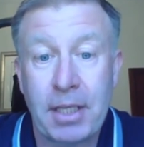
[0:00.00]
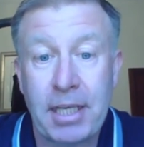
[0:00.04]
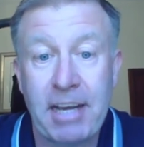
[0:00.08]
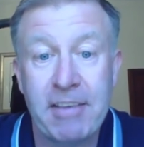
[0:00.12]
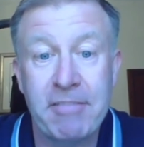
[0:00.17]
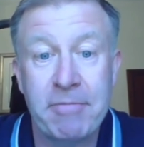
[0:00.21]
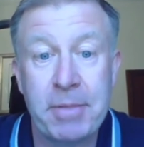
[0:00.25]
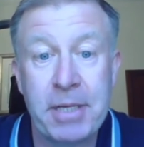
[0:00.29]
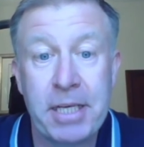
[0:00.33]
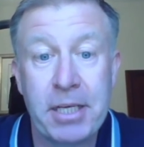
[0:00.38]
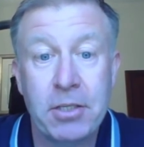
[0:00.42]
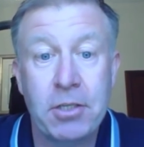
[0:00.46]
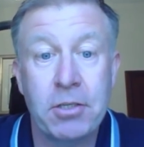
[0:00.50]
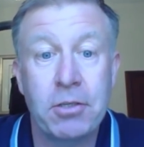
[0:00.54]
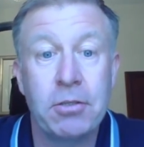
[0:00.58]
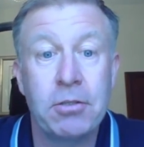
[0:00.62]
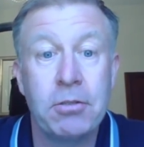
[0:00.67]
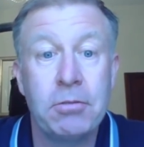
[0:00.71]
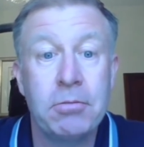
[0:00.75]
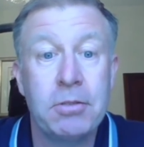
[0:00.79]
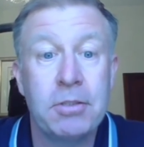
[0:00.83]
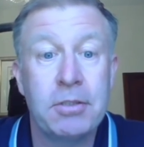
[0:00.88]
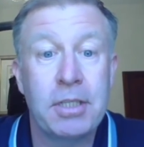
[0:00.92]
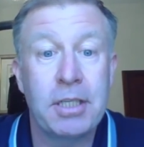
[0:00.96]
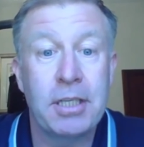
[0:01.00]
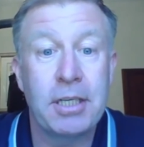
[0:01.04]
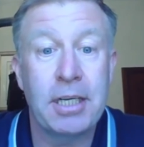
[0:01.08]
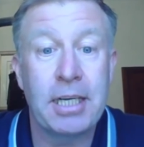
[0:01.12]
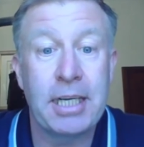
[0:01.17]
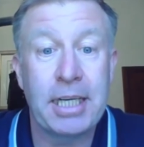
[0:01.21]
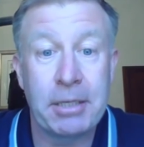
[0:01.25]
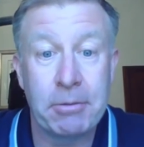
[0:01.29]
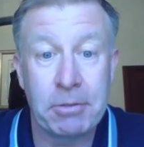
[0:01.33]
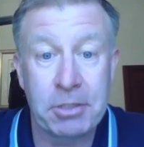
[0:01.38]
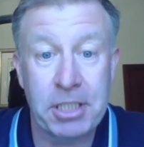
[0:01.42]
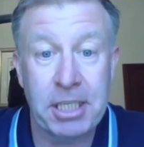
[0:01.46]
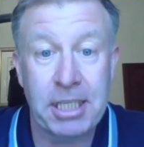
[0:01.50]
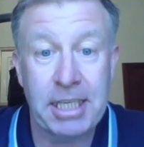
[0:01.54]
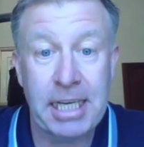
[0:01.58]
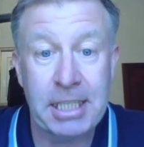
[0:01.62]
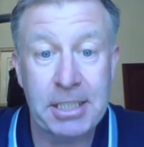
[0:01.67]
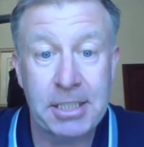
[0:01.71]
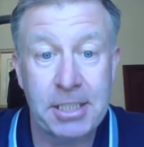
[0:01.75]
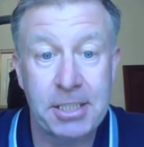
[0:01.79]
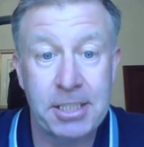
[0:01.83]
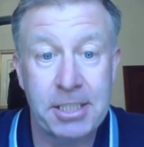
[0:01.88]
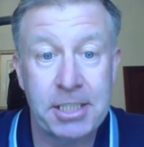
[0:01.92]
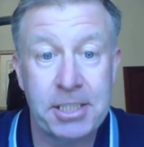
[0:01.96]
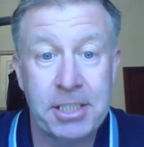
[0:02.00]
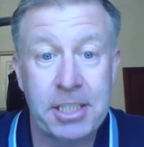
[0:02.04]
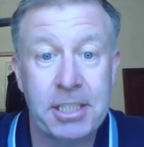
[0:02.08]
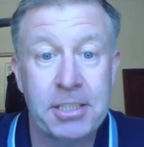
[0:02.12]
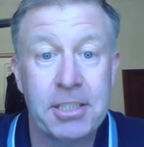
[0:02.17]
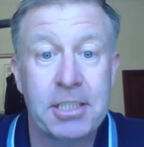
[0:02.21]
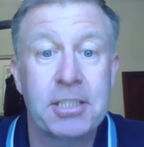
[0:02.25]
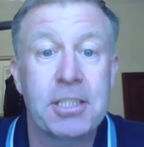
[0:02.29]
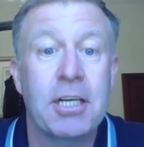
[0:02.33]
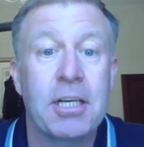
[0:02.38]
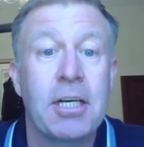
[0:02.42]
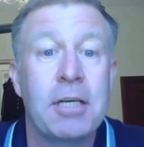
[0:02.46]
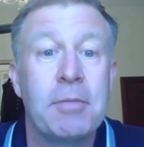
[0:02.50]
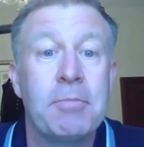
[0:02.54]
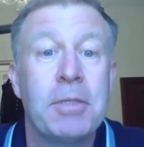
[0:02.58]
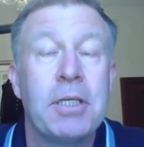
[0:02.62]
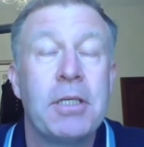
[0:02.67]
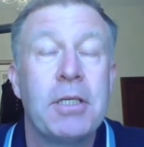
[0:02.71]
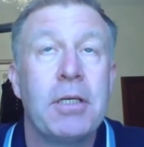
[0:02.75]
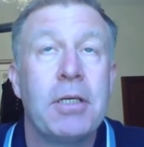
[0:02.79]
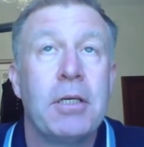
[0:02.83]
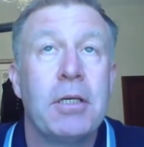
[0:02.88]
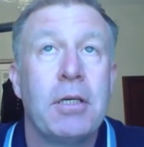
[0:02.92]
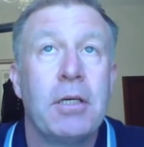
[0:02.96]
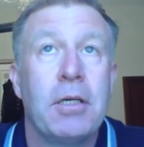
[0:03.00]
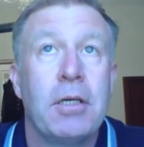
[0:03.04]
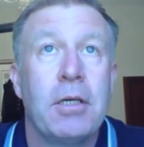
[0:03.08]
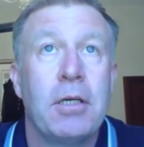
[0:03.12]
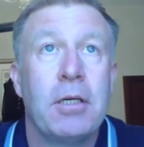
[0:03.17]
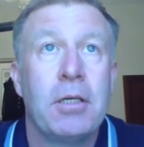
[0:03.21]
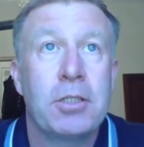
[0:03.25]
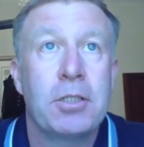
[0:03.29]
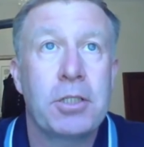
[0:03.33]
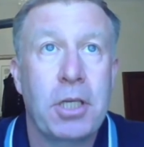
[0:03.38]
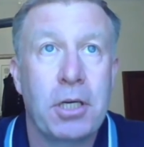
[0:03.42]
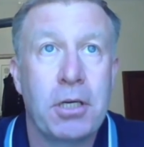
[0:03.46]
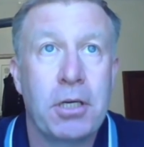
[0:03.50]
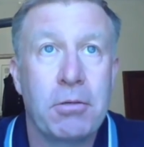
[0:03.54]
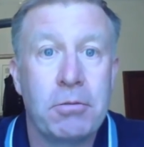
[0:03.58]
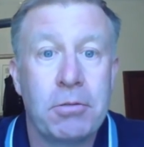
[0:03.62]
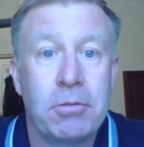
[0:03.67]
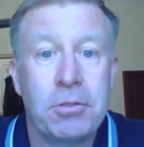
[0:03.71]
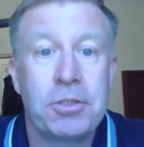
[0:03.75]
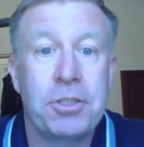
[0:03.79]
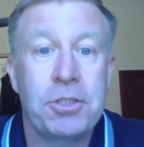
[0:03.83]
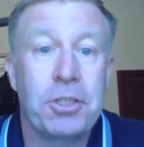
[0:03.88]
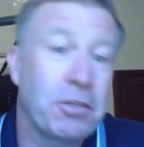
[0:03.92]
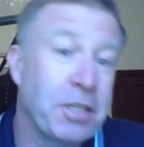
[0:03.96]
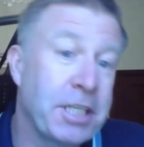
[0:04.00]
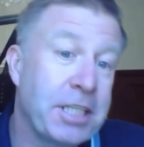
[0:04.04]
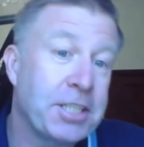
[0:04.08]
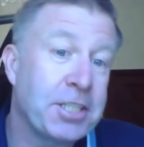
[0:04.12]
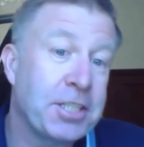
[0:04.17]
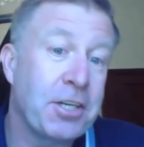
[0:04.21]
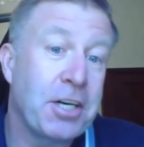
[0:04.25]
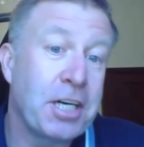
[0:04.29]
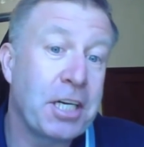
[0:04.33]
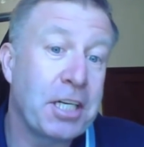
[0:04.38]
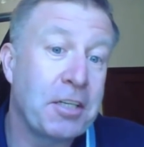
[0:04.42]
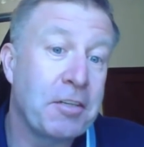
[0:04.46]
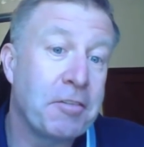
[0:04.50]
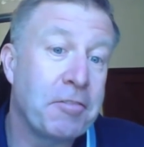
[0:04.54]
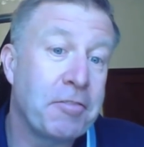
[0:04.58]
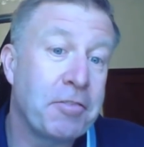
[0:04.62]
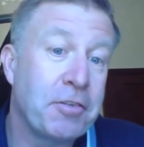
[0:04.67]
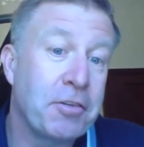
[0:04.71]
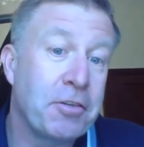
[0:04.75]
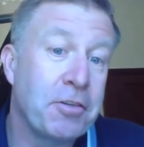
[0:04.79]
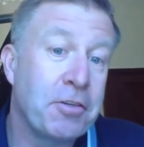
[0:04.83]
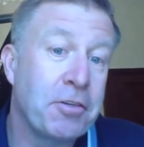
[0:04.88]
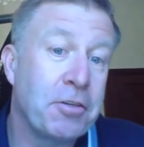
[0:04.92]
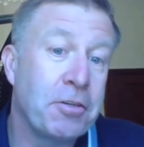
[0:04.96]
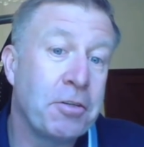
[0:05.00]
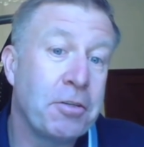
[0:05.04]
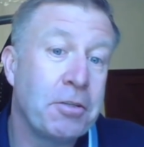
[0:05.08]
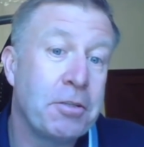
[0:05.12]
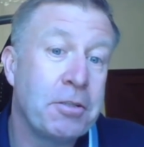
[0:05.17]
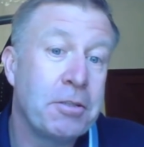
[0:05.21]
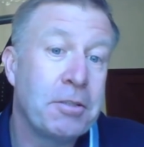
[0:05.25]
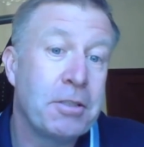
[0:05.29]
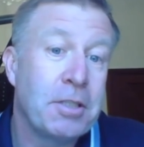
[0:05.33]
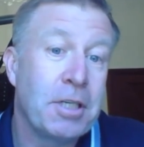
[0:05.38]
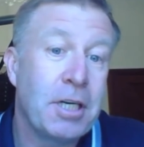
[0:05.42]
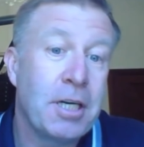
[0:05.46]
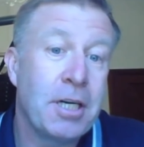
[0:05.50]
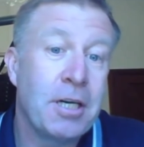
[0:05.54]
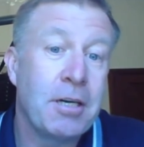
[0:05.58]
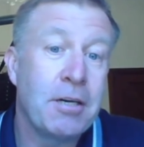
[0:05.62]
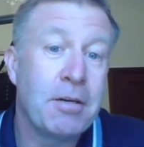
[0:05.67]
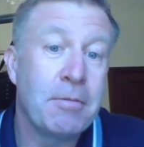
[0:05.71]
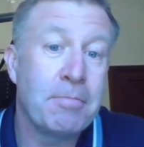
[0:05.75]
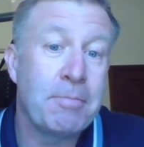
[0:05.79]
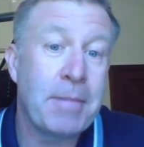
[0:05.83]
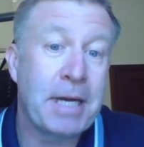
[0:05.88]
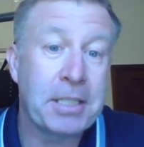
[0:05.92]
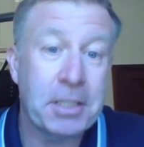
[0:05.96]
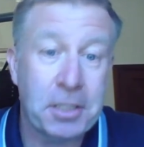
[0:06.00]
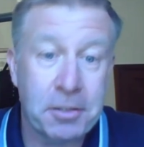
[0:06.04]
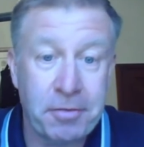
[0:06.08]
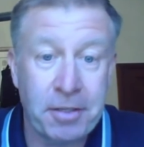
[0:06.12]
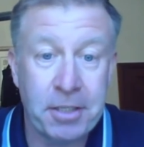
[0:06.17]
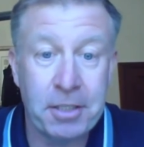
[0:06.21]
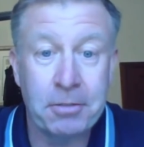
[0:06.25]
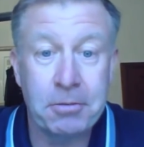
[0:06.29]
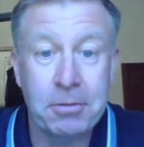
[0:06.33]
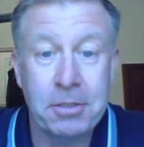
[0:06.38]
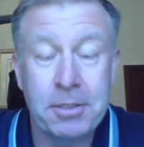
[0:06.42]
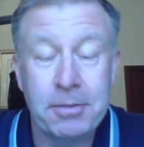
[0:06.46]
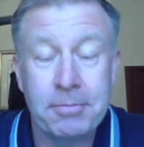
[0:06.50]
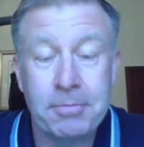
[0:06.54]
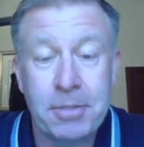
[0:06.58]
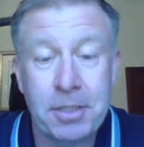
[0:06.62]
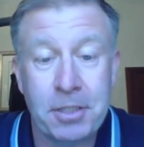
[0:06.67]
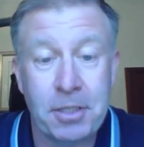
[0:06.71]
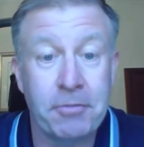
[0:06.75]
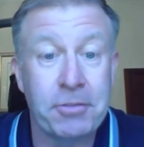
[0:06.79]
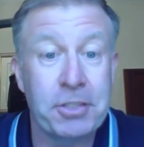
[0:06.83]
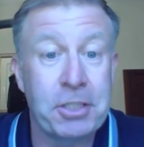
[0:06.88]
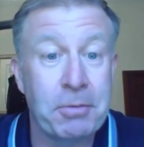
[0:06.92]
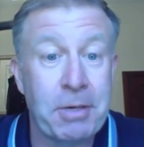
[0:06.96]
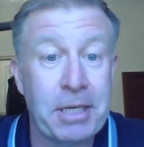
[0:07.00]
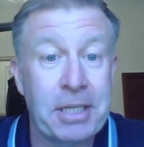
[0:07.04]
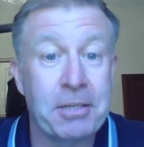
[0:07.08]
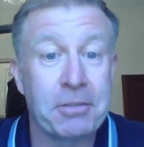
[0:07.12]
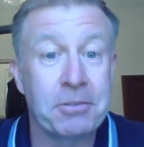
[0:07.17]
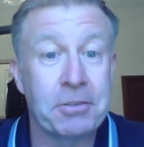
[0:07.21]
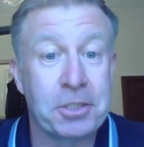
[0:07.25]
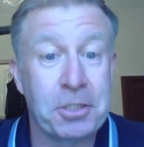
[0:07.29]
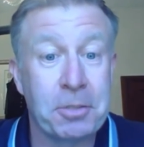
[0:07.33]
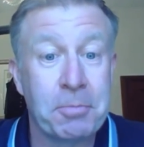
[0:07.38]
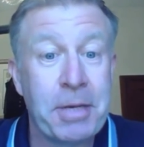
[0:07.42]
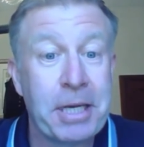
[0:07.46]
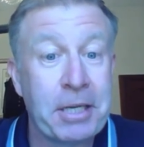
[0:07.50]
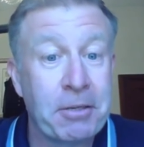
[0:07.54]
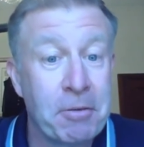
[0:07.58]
gave me a call. He was at Leicester City at the time. So Johnny signed for Mansfield, and obviously went on to